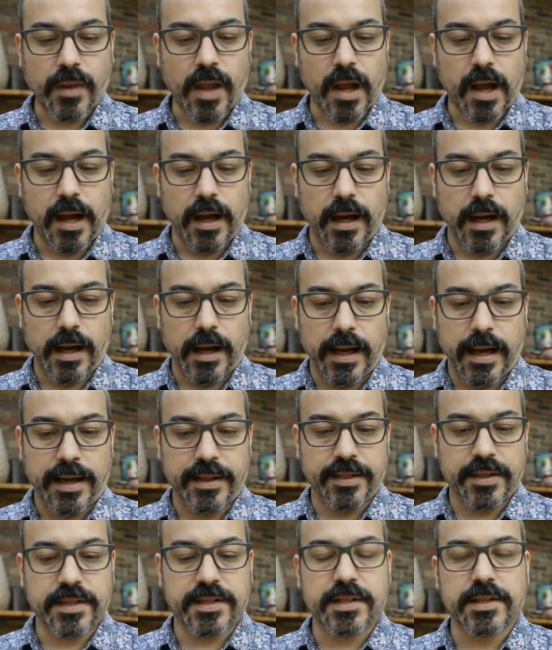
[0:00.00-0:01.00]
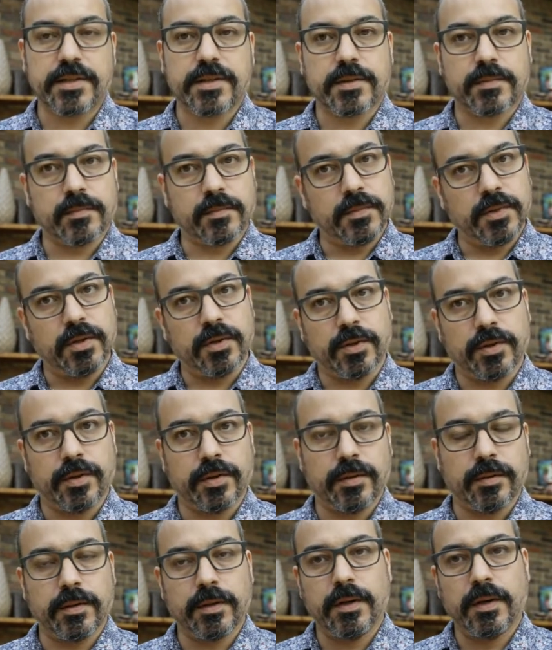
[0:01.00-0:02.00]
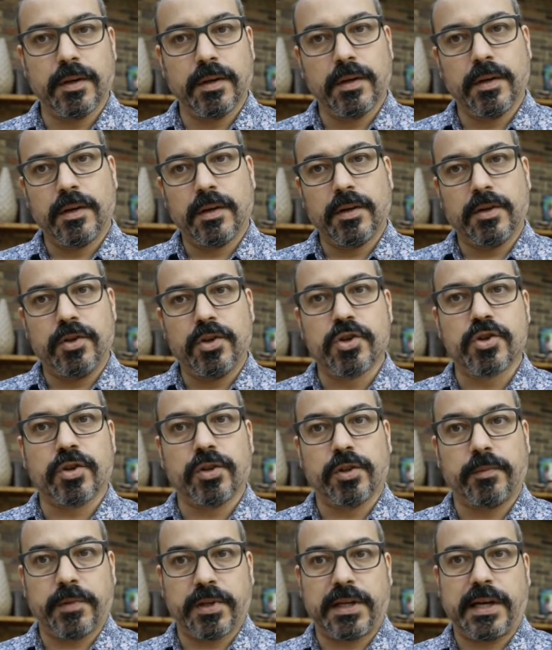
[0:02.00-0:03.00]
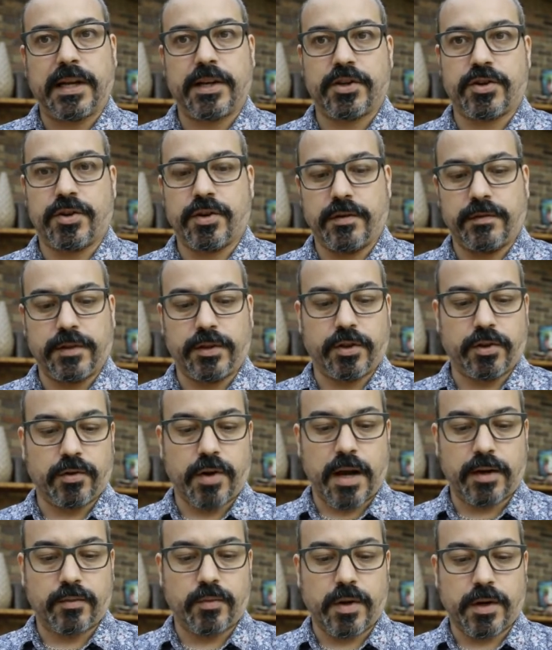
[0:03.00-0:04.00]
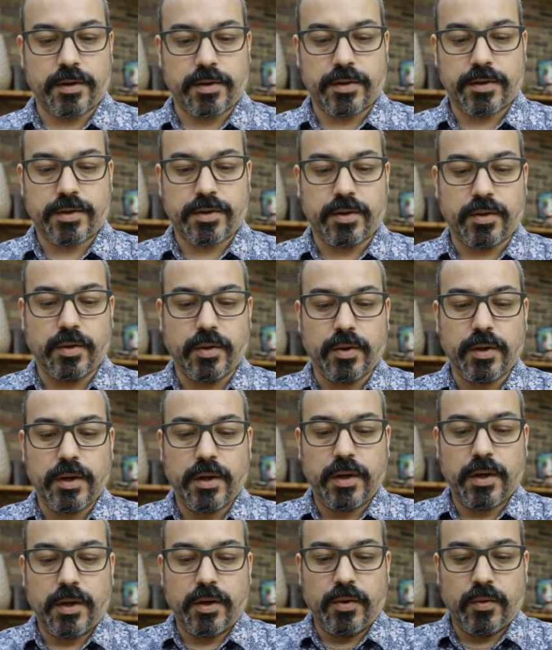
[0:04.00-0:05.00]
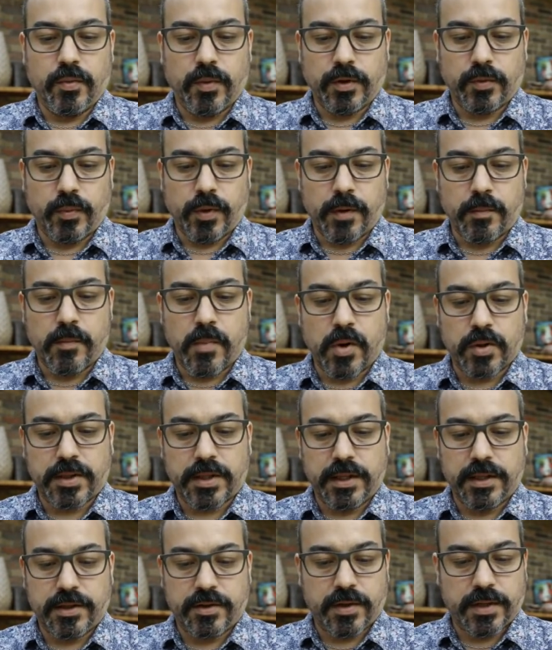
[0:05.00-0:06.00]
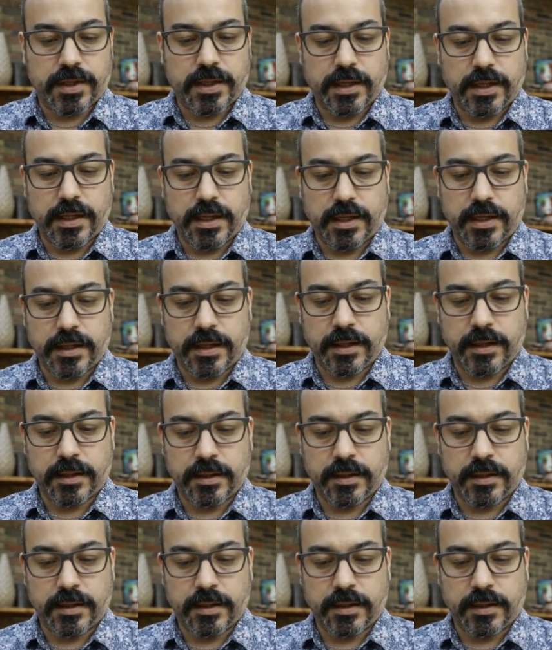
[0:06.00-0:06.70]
And this is, you know, the usual nomenclature of underground waters. So what we're mostly interested in